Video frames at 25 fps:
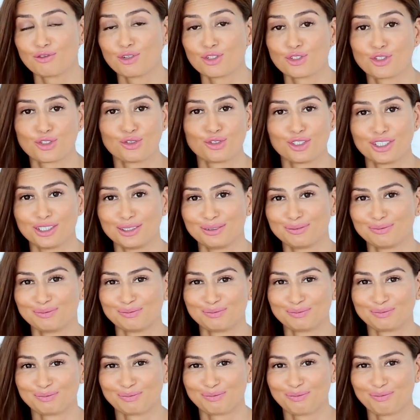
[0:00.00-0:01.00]
for sugar.
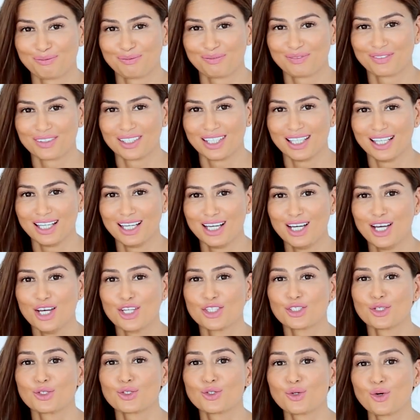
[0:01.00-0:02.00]

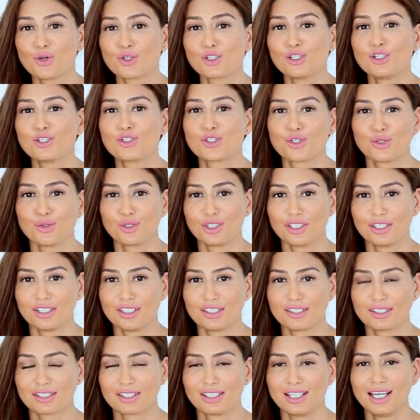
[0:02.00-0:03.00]
So total
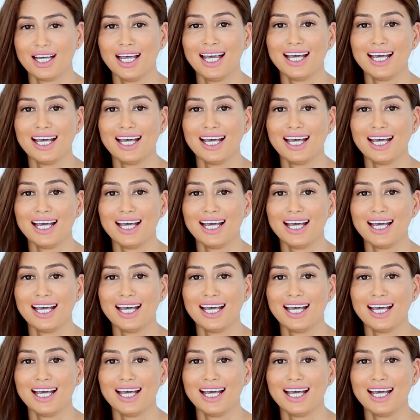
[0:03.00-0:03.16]
sugars,